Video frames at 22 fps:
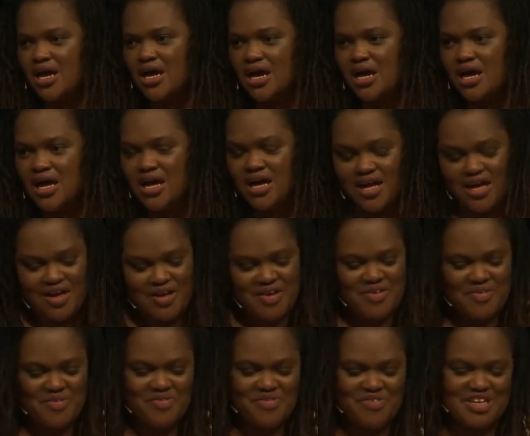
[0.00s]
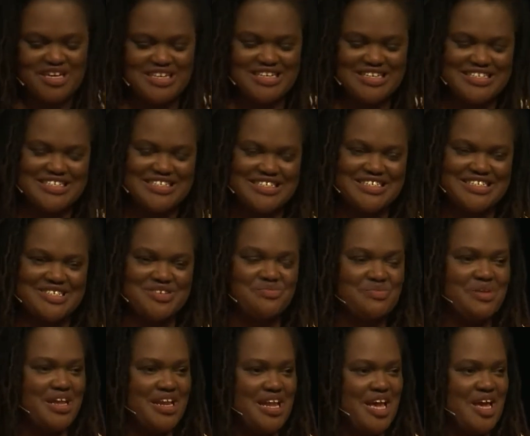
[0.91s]
Um, so,
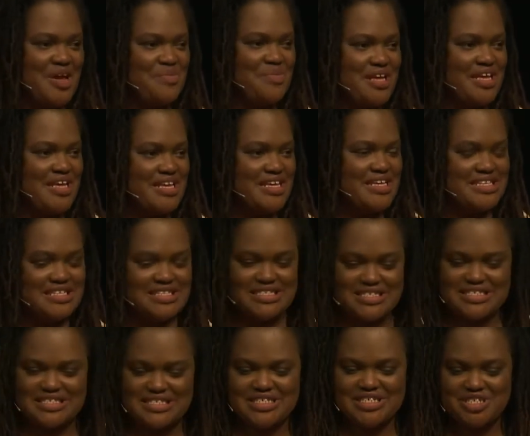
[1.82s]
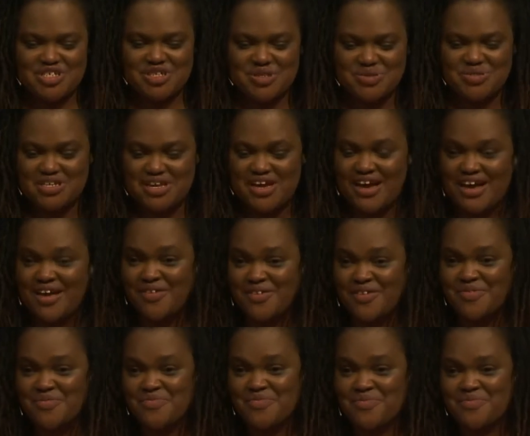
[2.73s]
my name is Joe Scott,
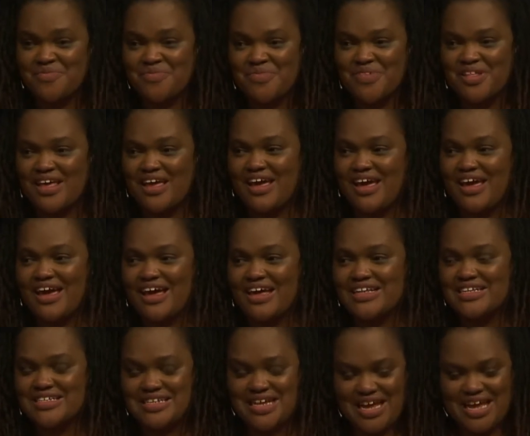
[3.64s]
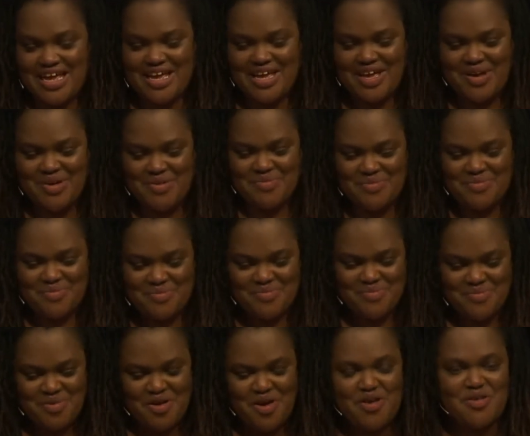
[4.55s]
and I am
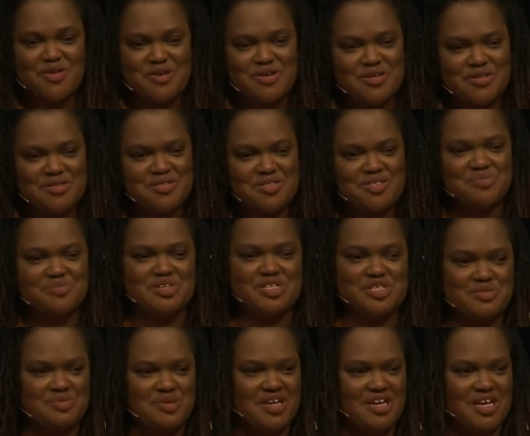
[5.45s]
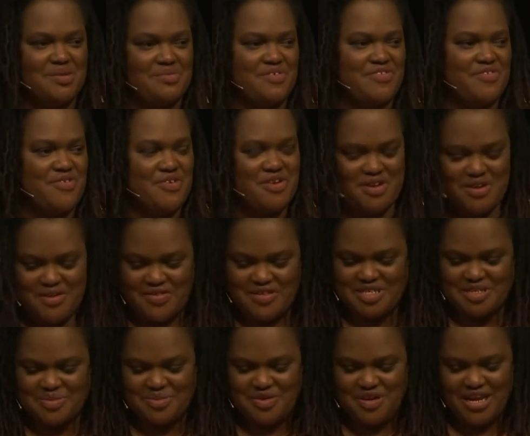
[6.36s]
honored to be speaking before you
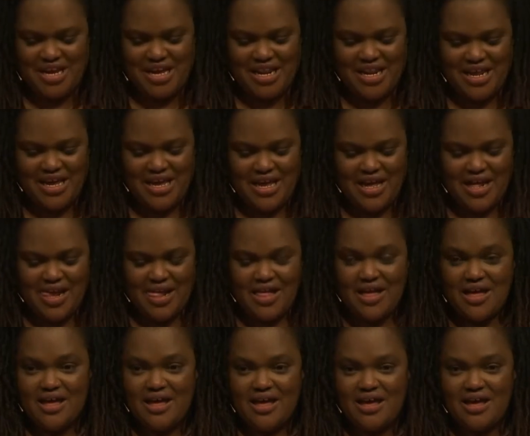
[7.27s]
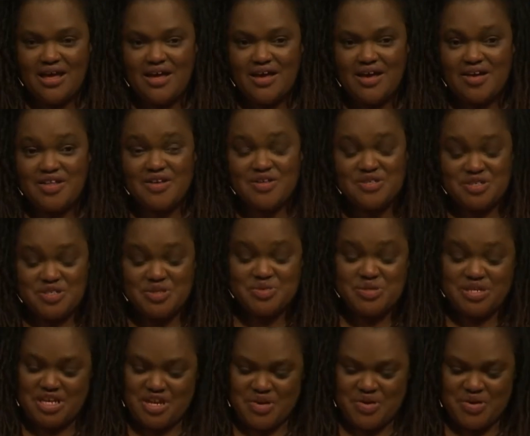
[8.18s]
this morning. Close to a
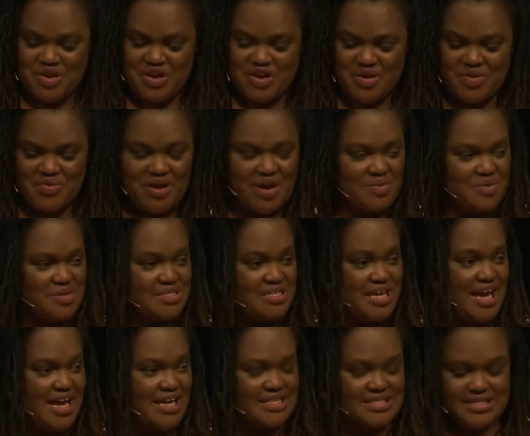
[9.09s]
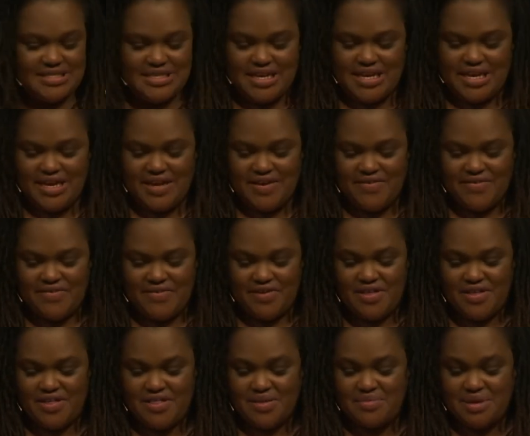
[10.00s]
year ago, I was asked to
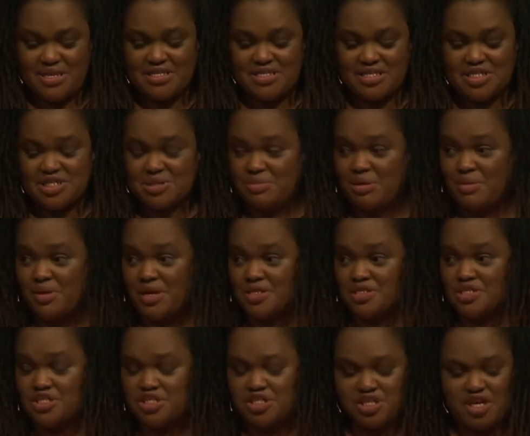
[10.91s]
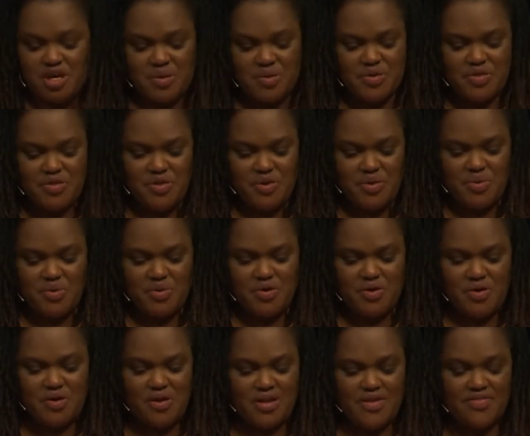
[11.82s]
give the message I'm about to share with you
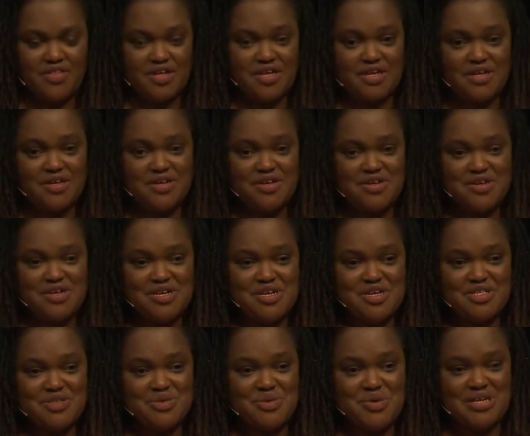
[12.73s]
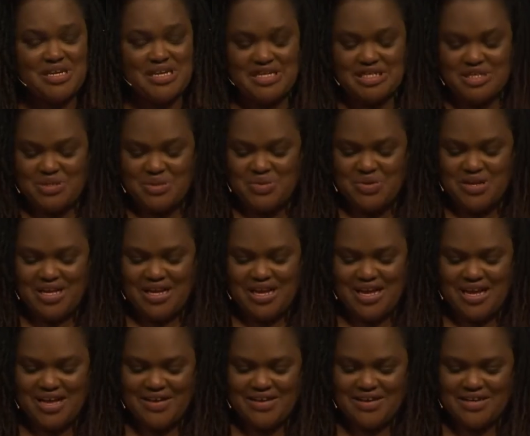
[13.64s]
all at the 2020
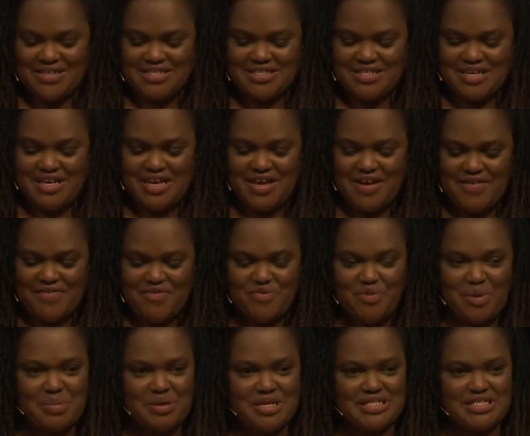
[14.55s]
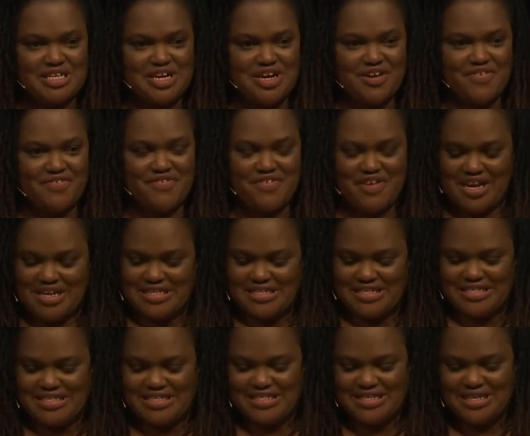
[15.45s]
CF Women's
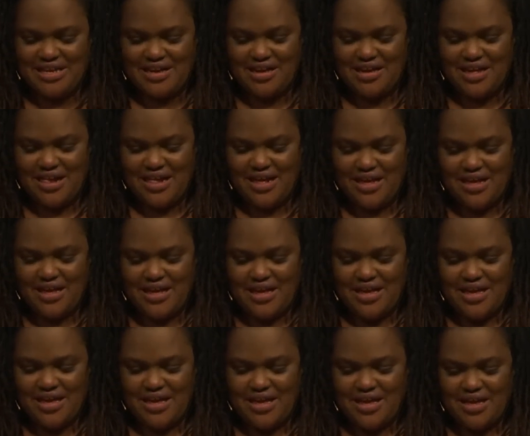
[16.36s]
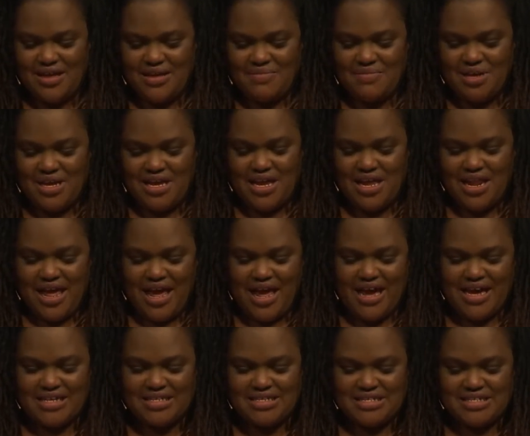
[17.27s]
Conference. And being
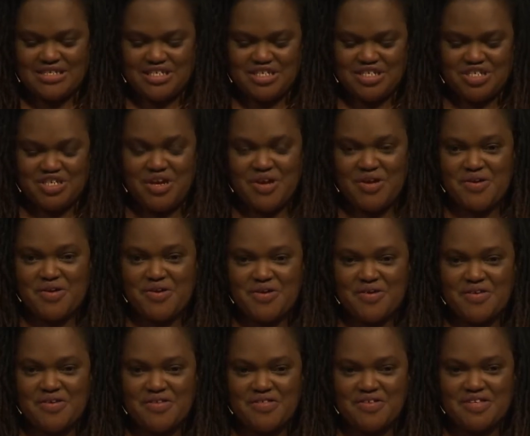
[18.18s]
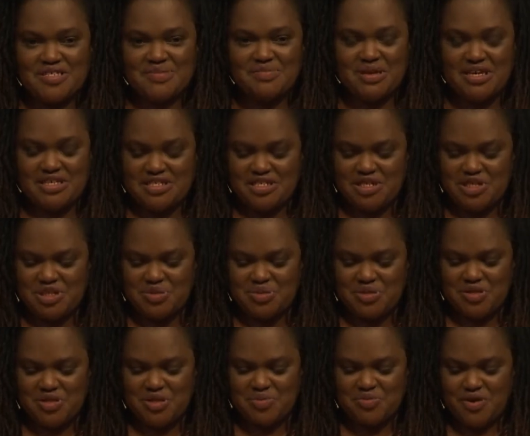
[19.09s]
asked to share this message
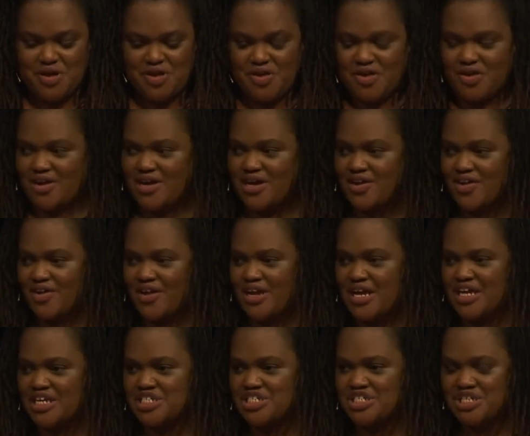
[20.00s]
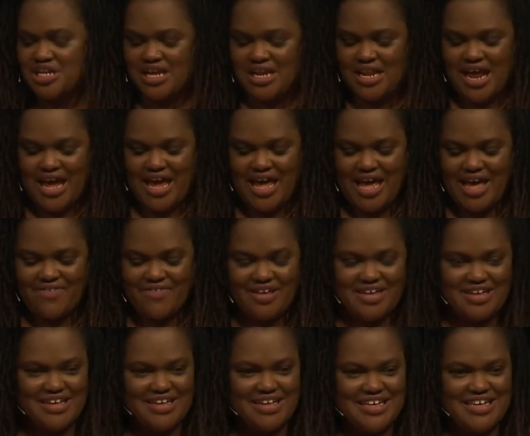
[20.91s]
with the broader congregation, I have
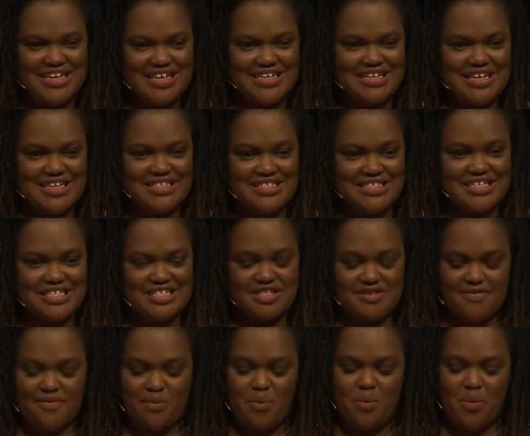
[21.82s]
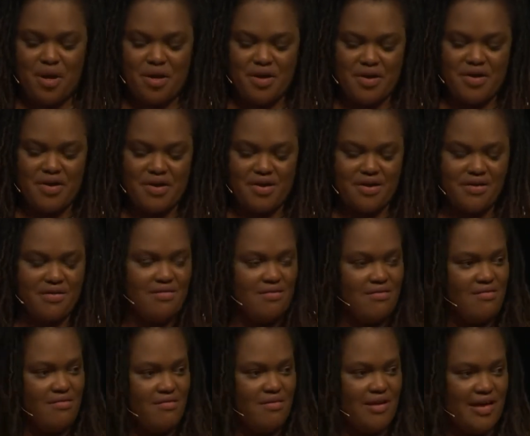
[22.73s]
a sense of wonder
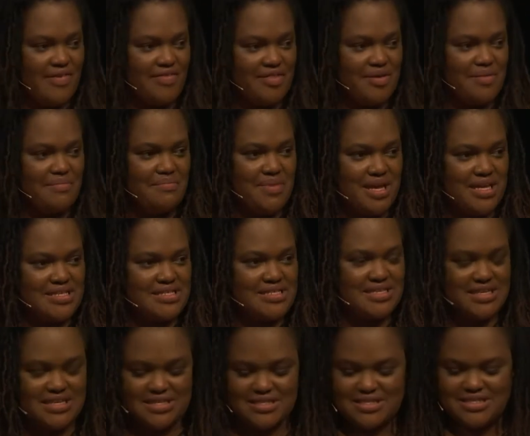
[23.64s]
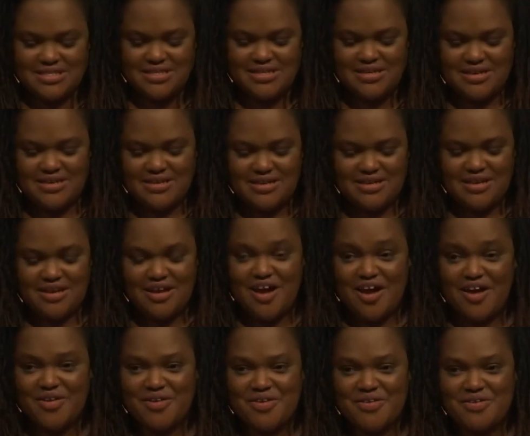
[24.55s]
at the messes
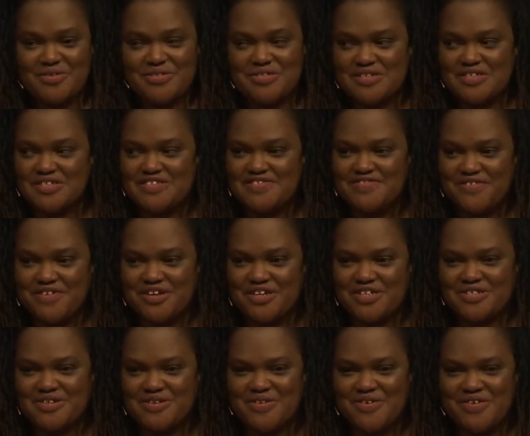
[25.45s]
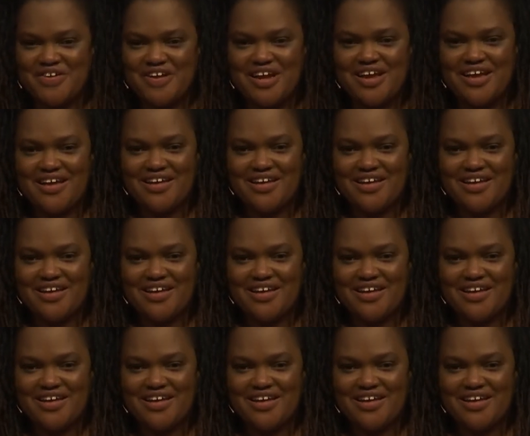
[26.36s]
God uses for his glory.